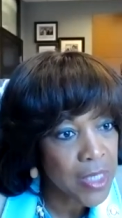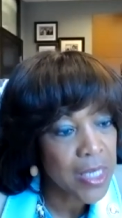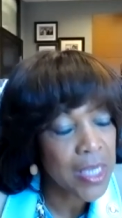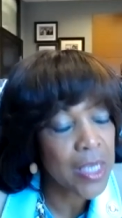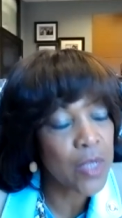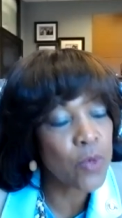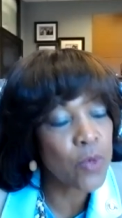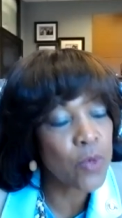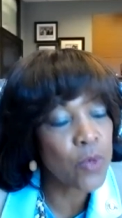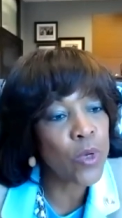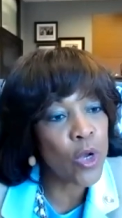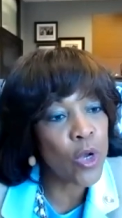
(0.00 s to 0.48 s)

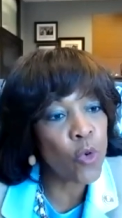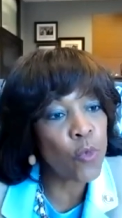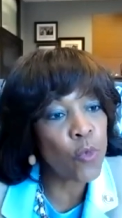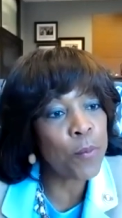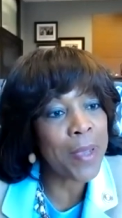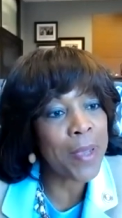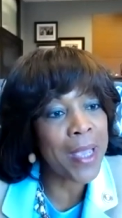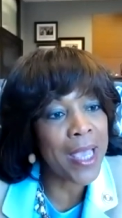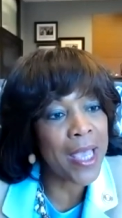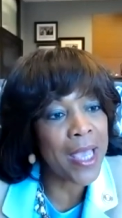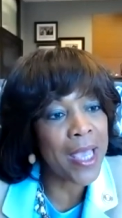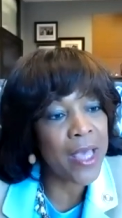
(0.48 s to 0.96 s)
And
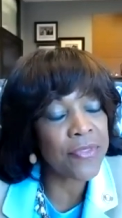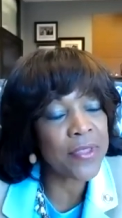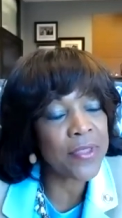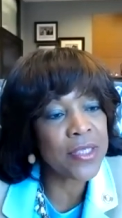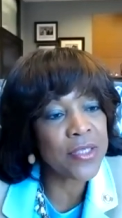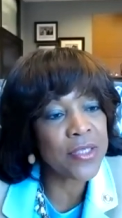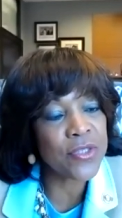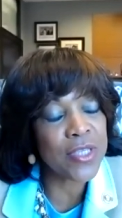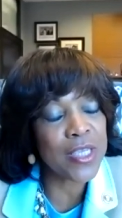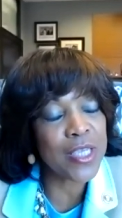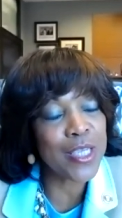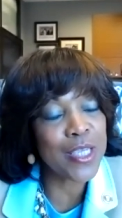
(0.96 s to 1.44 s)
WellPath
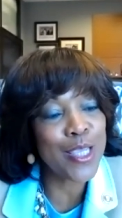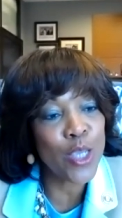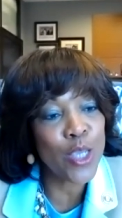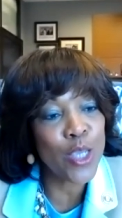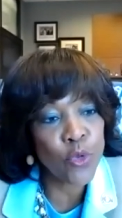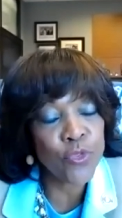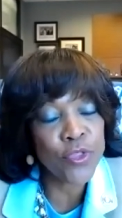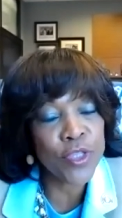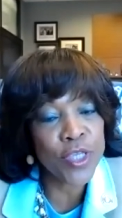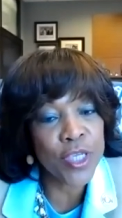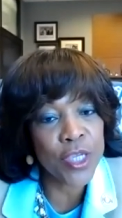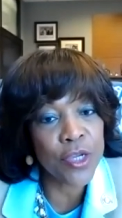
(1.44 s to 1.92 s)
is a
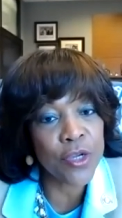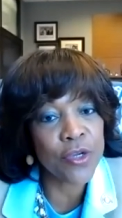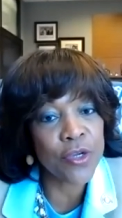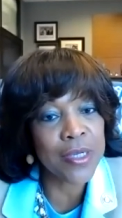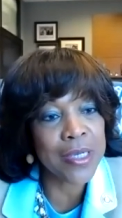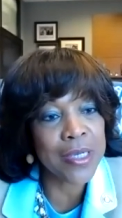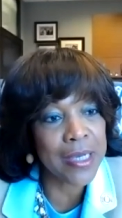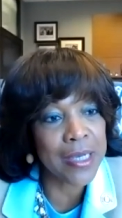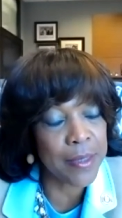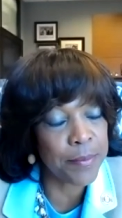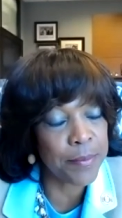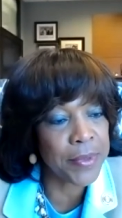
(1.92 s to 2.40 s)
healthcare
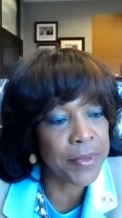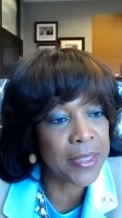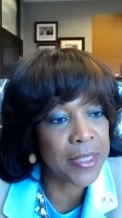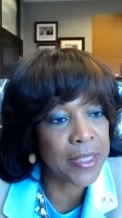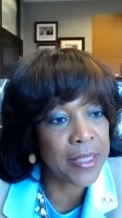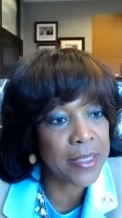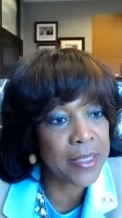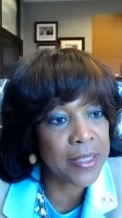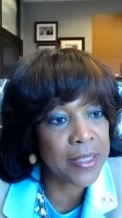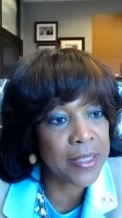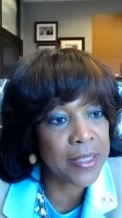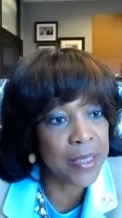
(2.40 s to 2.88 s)

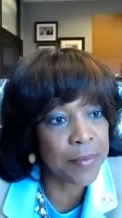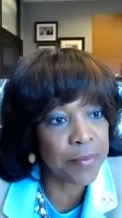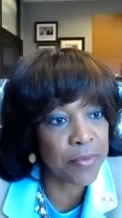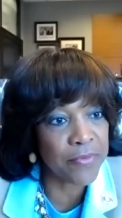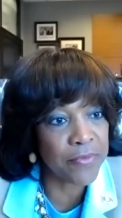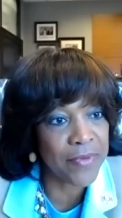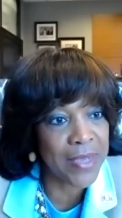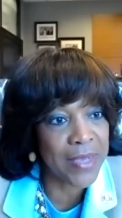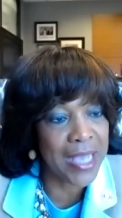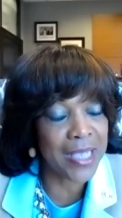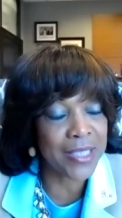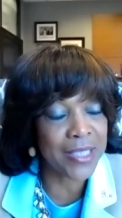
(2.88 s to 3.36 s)
company that
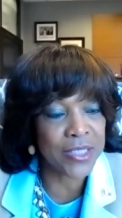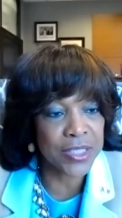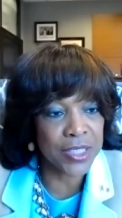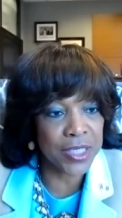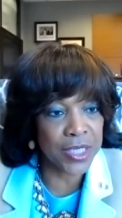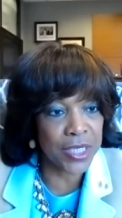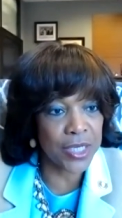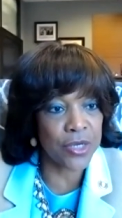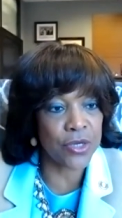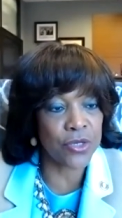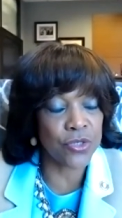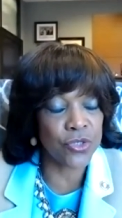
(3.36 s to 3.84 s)
provides
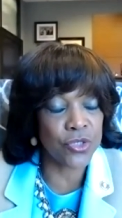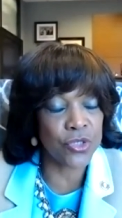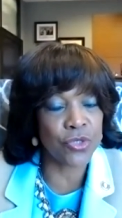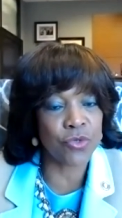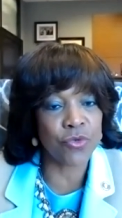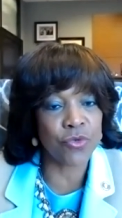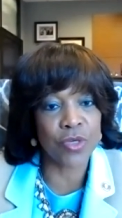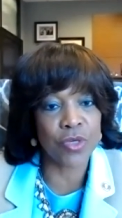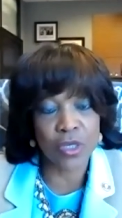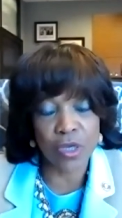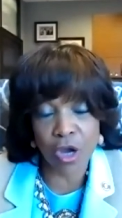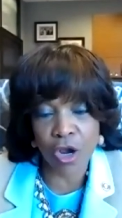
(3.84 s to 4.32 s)
care
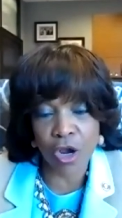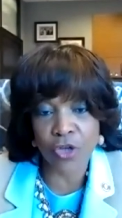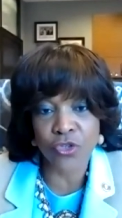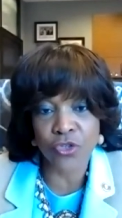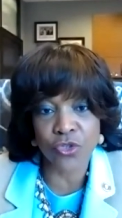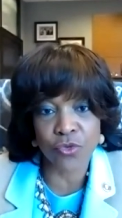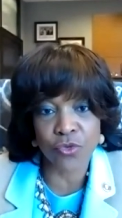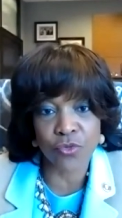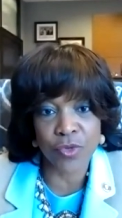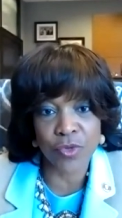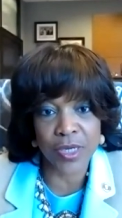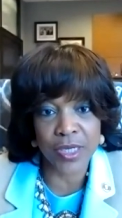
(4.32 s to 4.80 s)
to
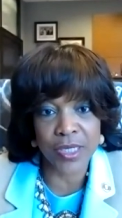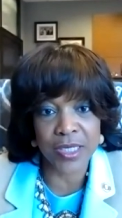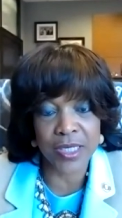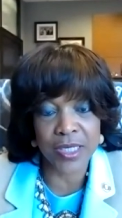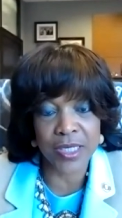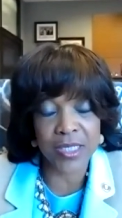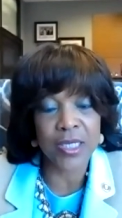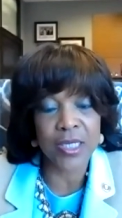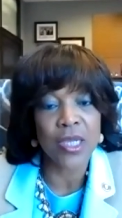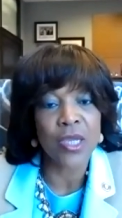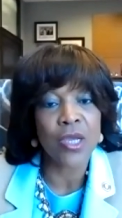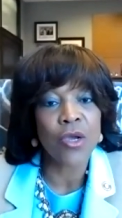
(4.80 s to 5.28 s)

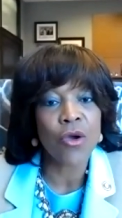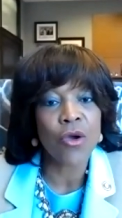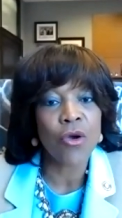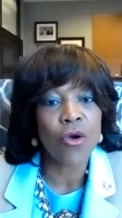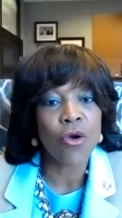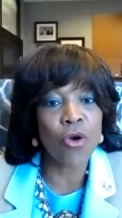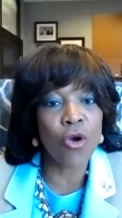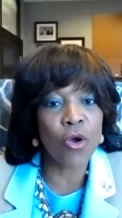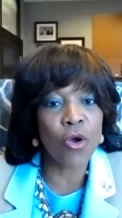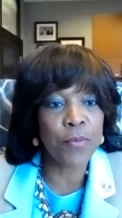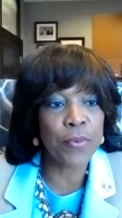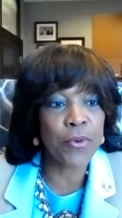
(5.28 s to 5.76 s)
incarcerated
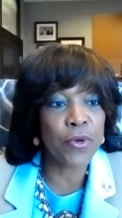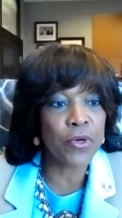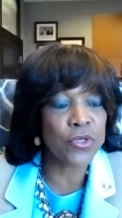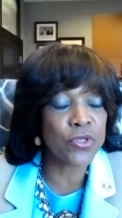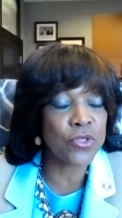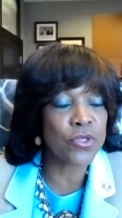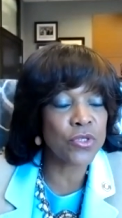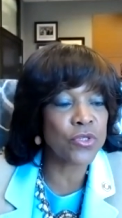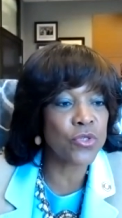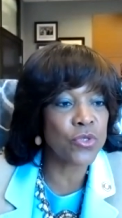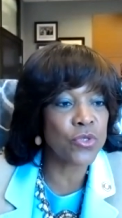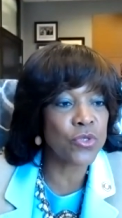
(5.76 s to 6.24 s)
or
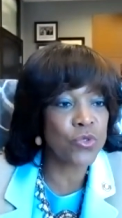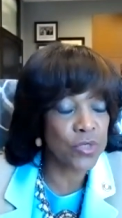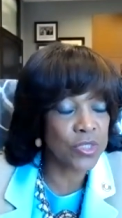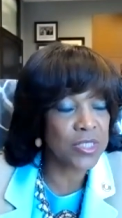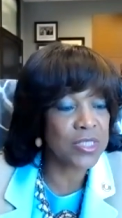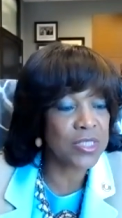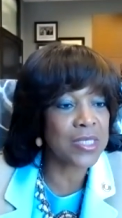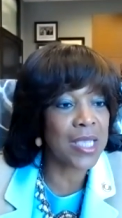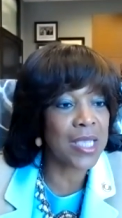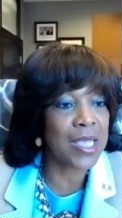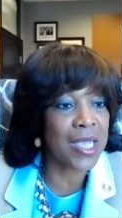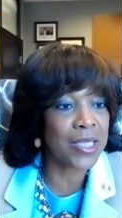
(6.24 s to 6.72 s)
persons who are
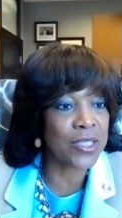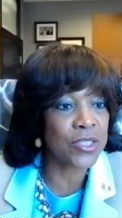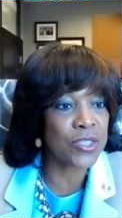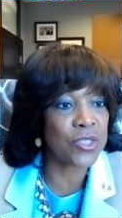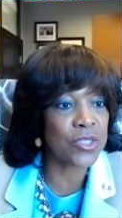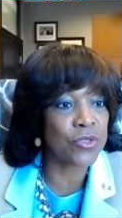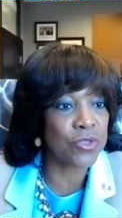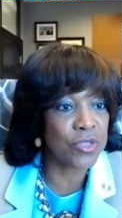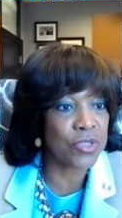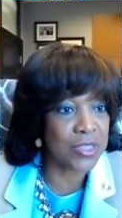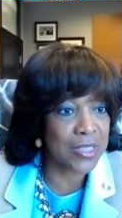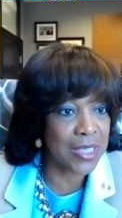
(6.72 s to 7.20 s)
assigned
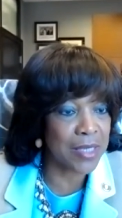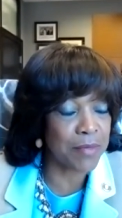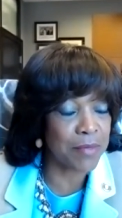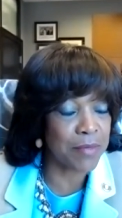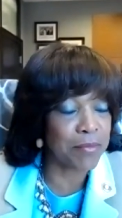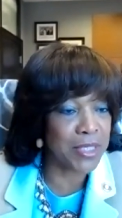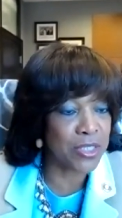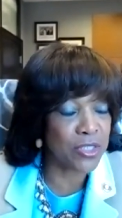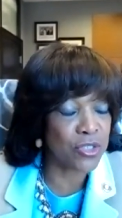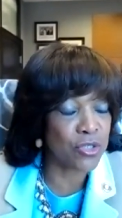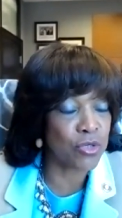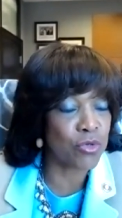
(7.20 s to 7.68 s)
to state
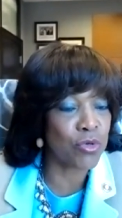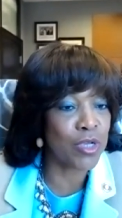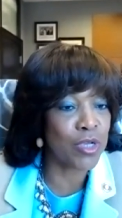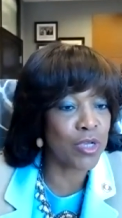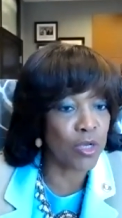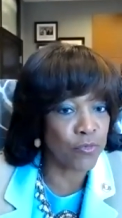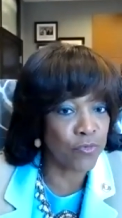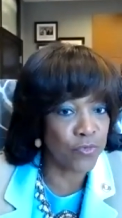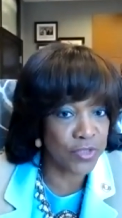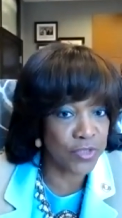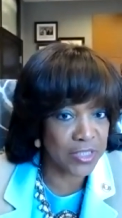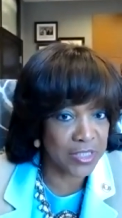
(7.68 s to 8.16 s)
mental
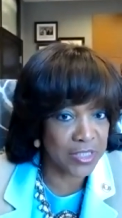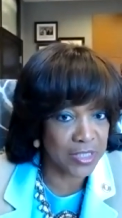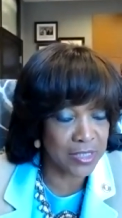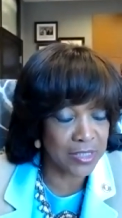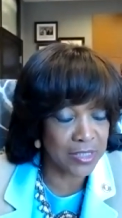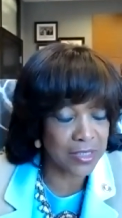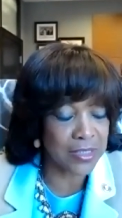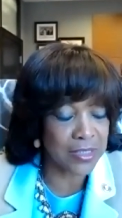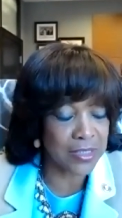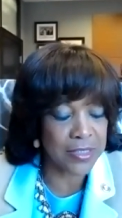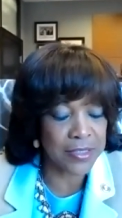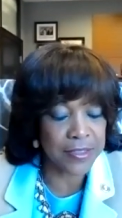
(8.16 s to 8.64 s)
health
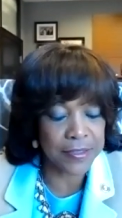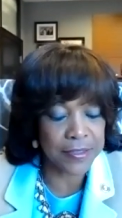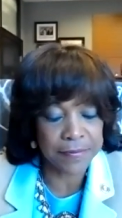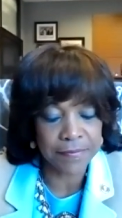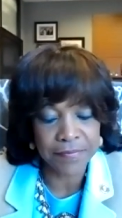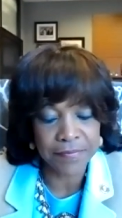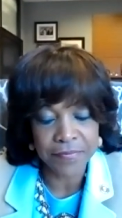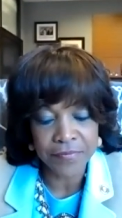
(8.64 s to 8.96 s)
facilities.